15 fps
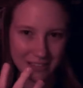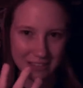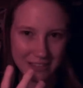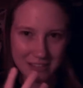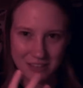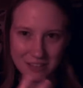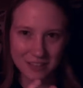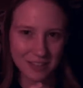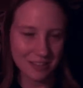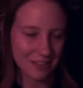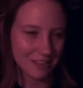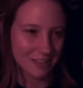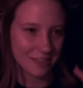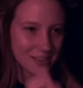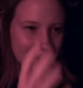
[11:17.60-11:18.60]
just
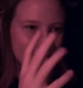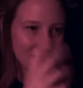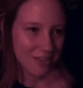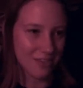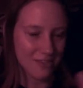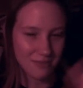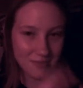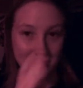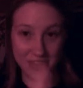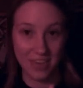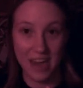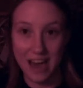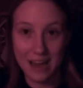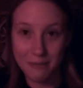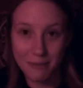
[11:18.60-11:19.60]

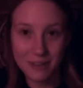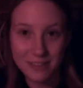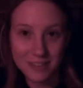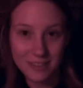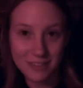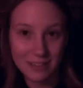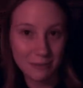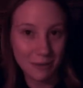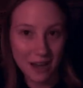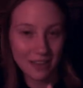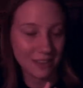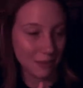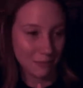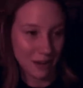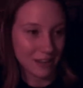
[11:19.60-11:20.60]
that, basically,
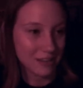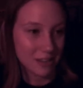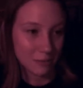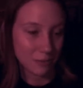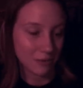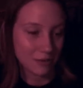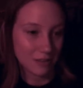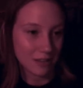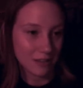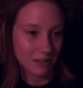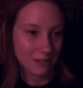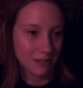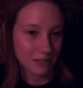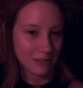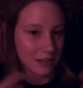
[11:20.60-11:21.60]
the Pisces
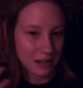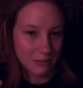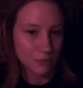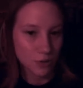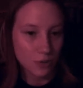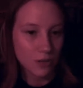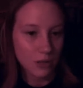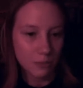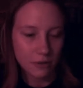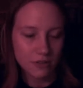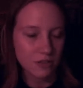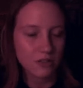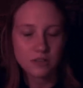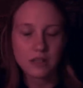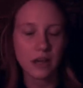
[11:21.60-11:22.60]
person, the Neptunian
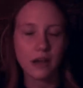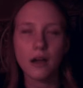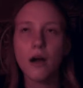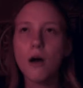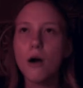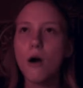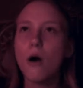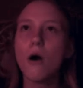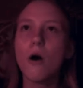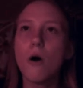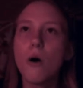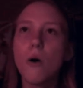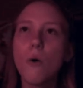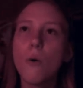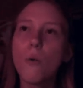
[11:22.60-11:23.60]
person, just like,
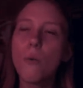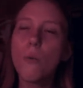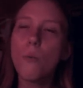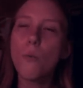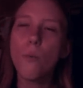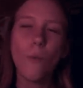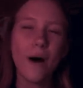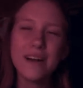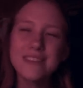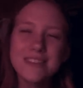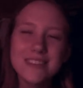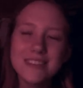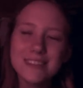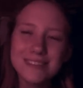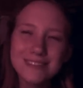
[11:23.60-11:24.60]

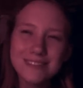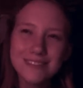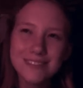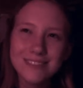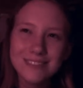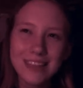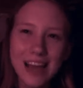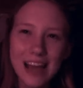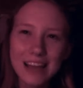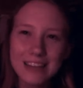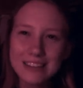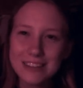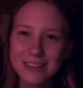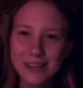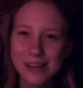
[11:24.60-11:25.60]
what? I
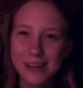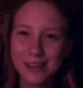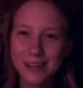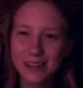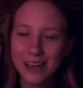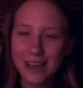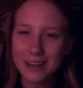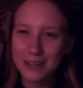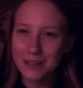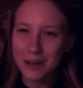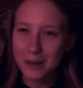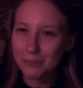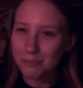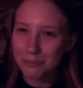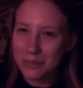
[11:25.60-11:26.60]
did
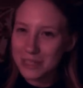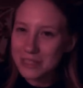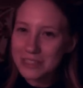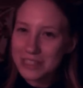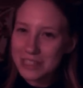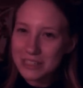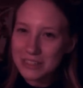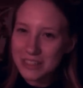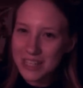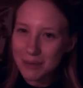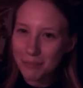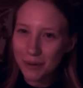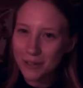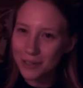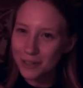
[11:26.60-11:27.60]
not mean to step
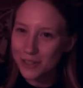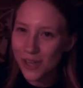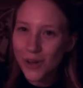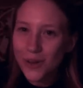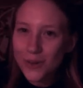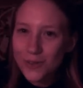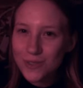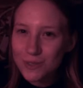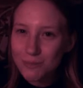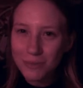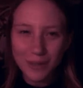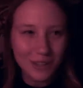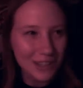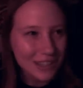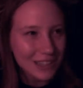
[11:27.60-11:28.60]
on your toes,
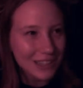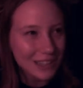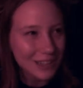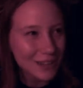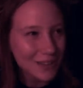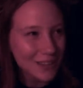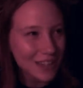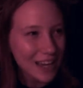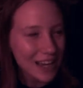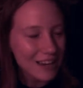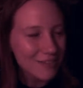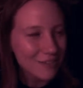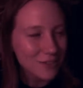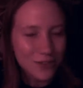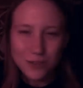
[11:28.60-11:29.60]
but, you know, you kind
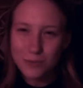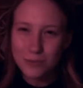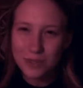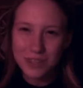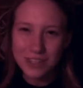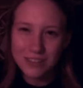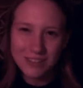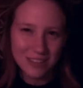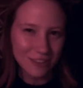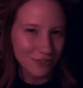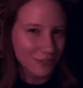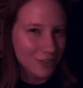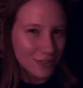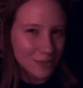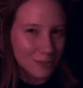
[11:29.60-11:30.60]
of assumed things in the
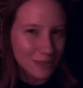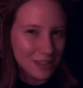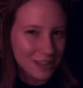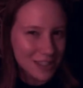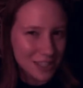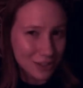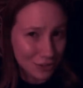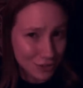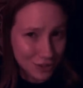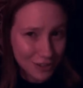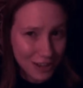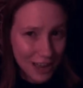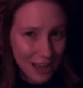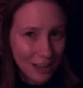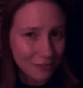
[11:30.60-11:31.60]
first place that you shouldn't
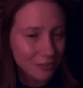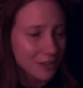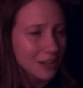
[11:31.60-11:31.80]
have,